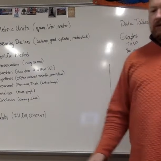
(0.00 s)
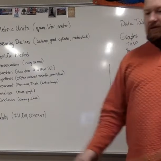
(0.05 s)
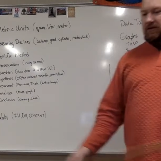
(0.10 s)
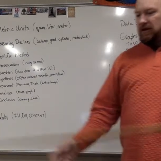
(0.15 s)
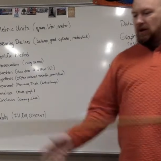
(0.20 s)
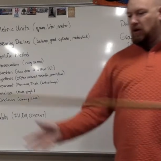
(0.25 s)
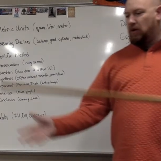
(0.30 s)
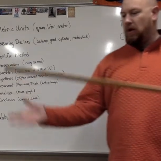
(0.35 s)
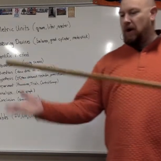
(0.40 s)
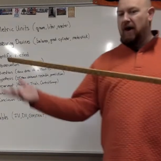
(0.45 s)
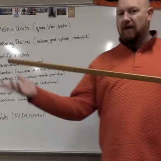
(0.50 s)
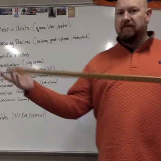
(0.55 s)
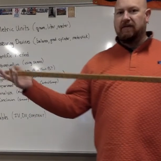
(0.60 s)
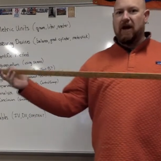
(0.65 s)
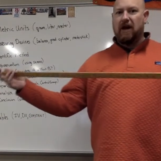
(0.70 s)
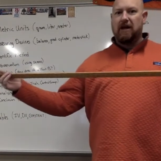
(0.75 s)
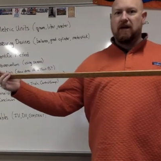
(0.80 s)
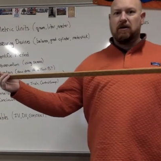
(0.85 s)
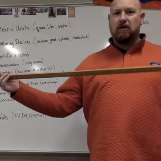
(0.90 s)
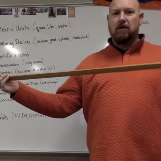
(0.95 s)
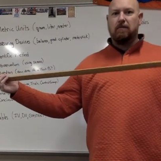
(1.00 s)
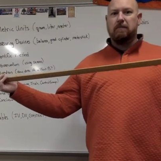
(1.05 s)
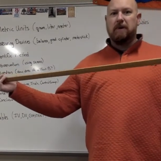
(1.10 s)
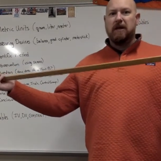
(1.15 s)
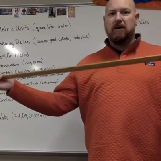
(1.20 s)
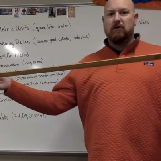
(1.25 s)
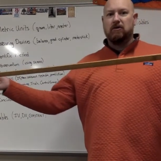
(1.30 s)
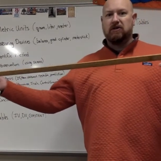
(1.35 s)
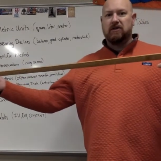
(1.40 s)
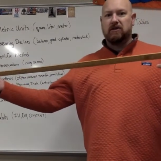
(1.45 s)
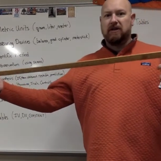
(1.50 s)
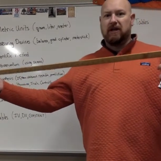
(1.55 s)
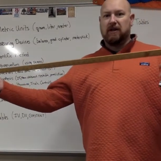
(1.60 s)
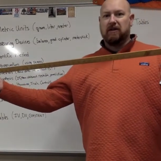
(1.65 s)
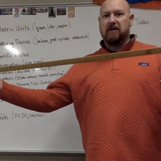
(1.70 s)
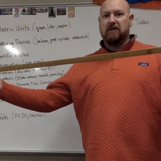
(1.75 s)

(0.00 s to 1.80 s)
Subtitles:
So I've got here a meter stick.